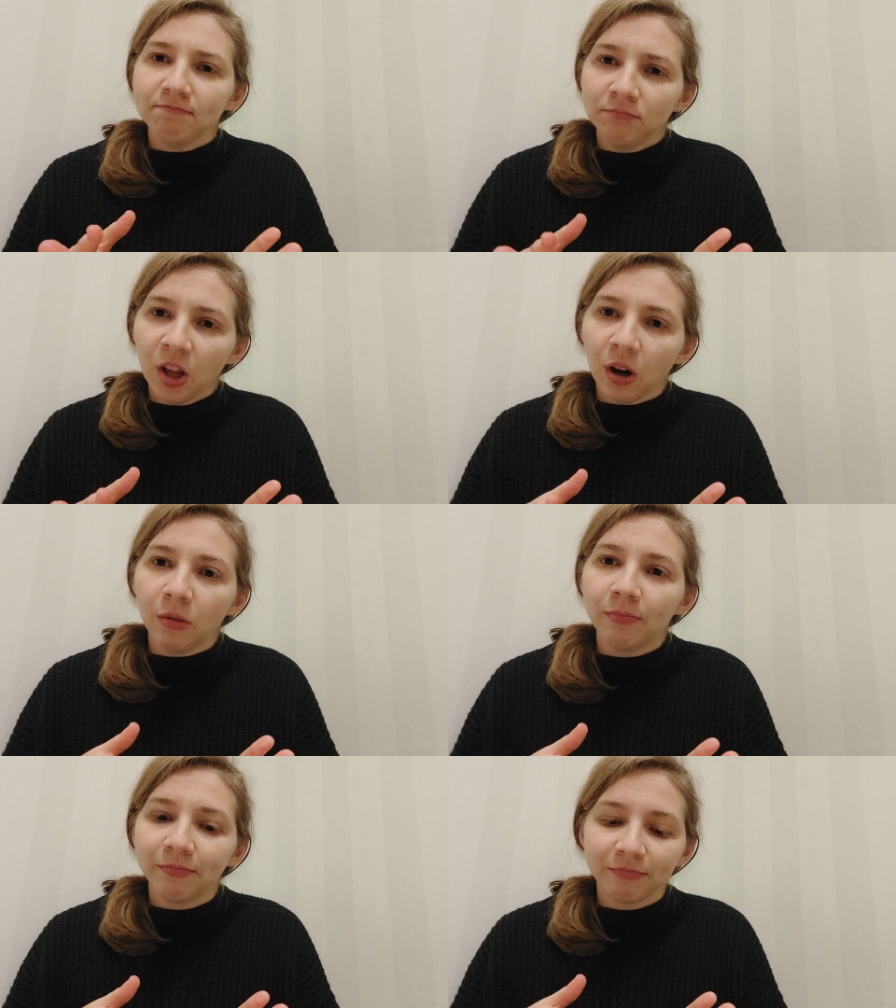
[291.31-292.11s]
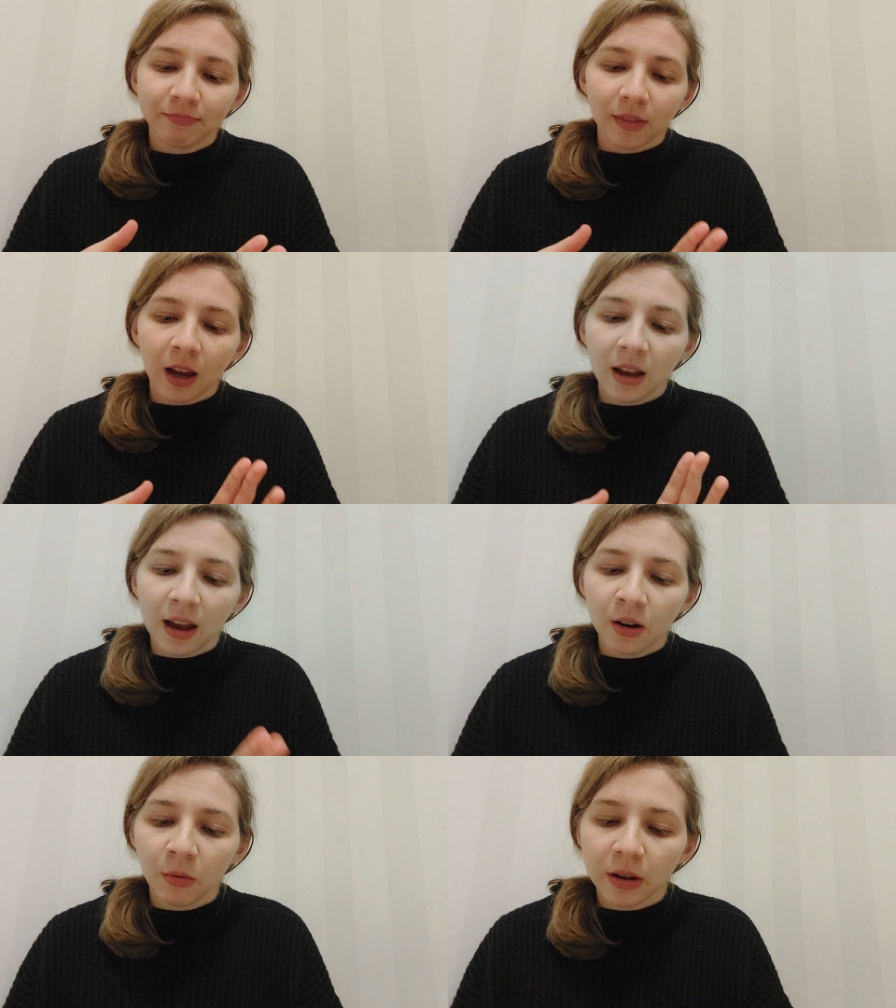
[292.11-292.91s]
No,
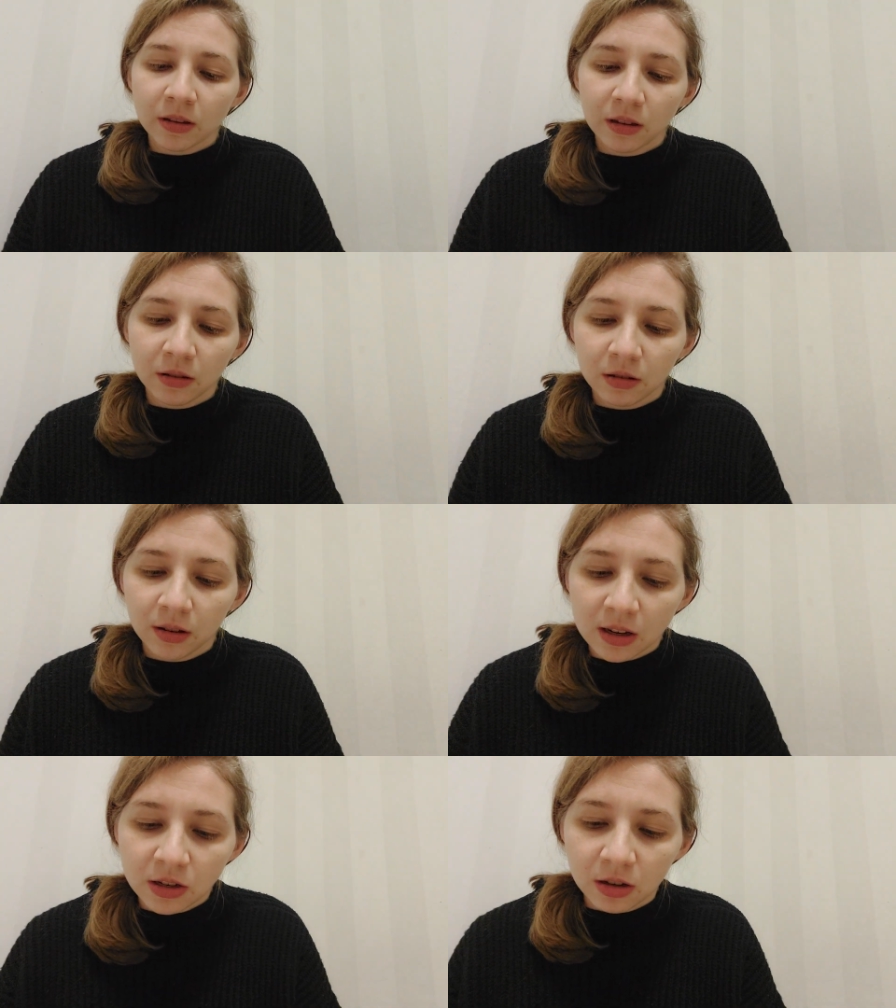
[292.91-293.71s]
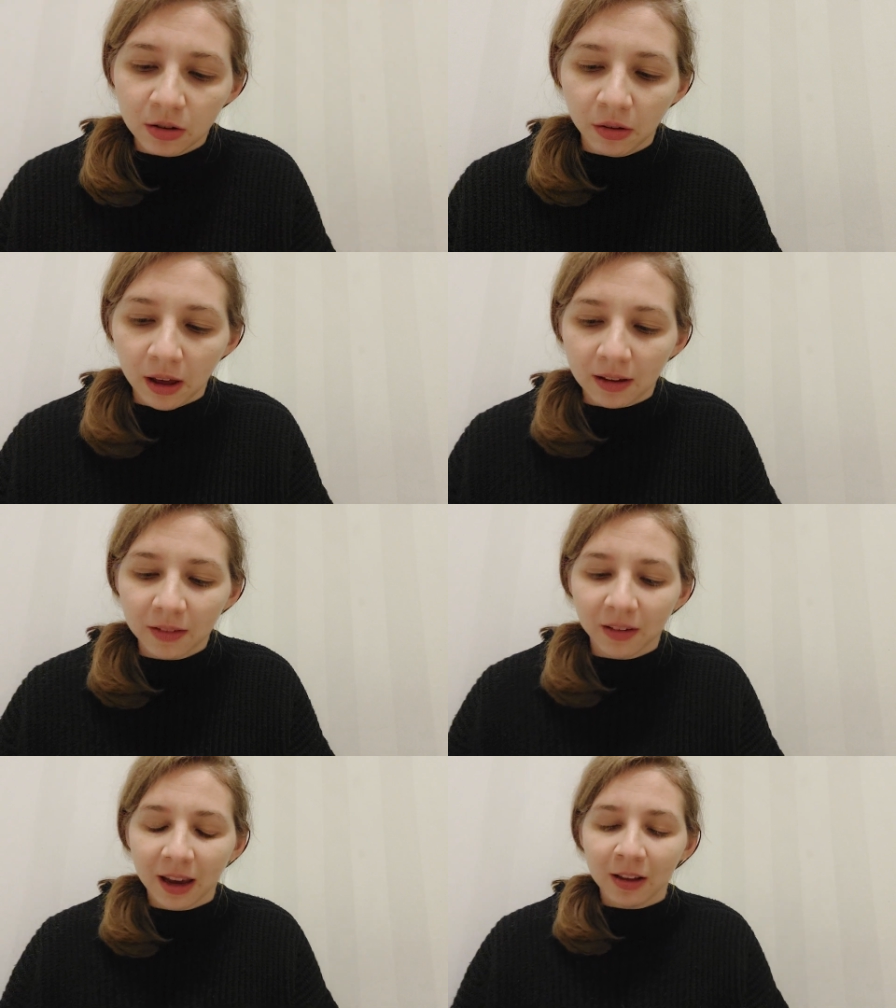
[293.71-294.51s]
I don't want you guys to do that,
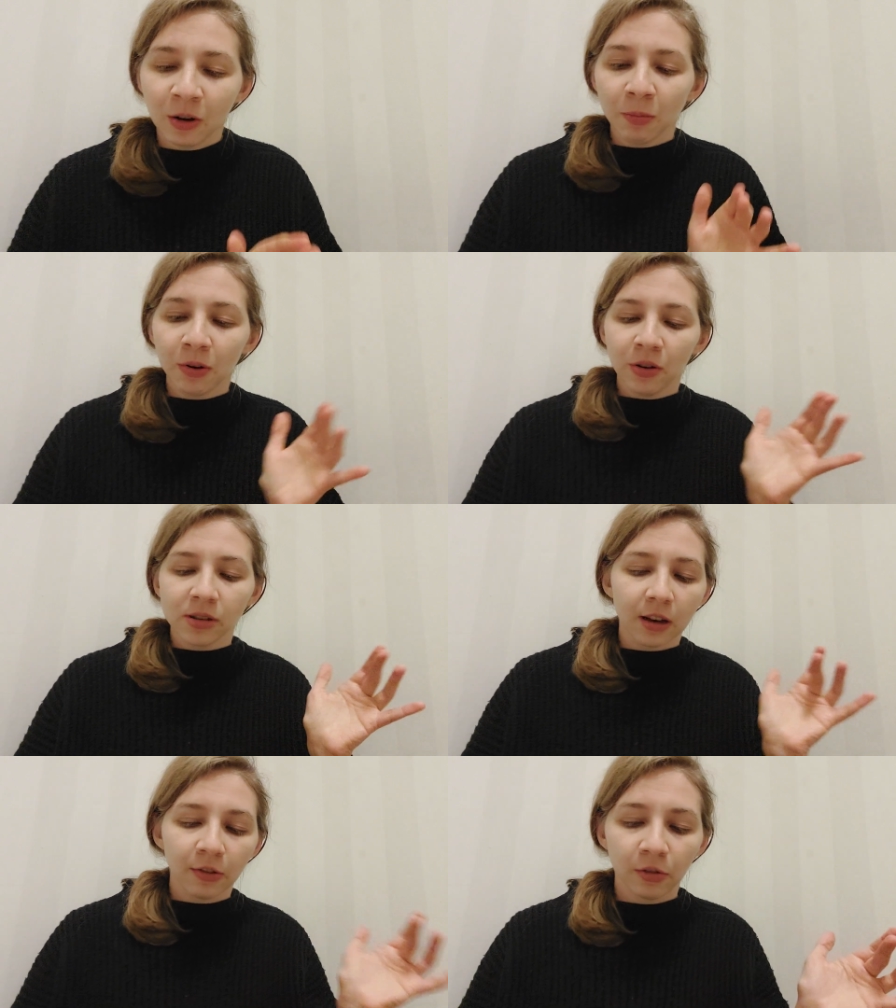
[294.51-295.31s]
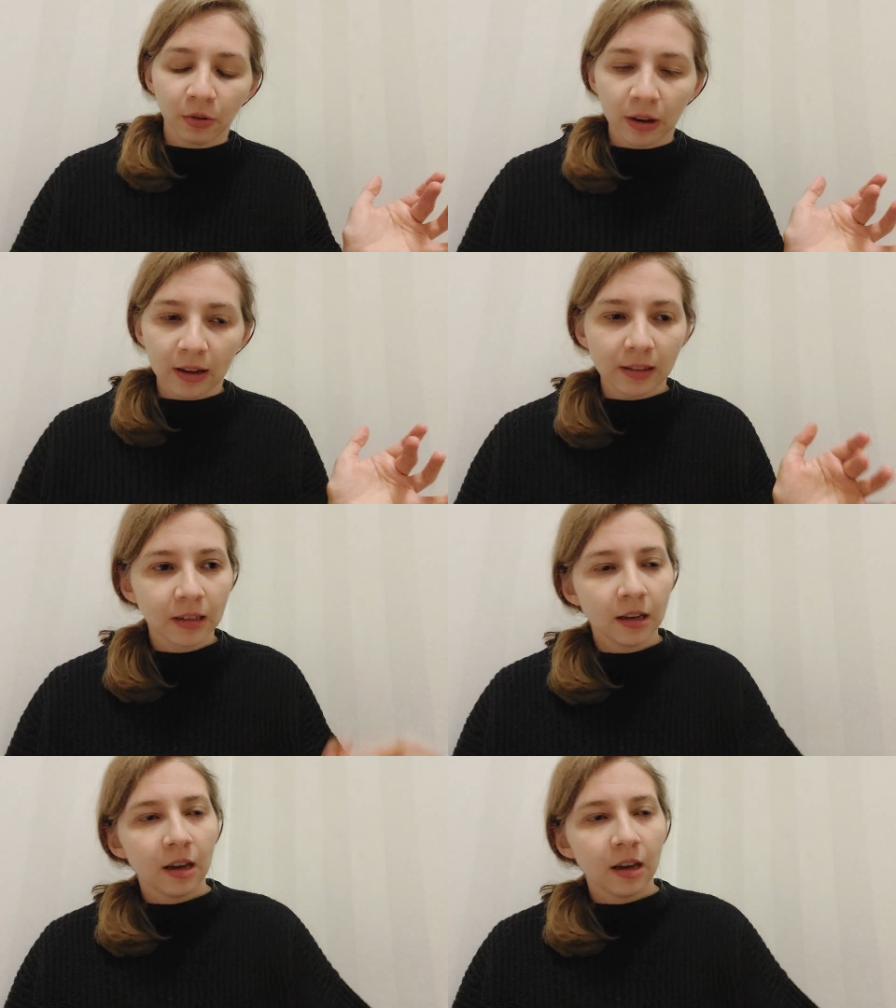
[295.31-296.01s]
okay? Don't put yourself through that.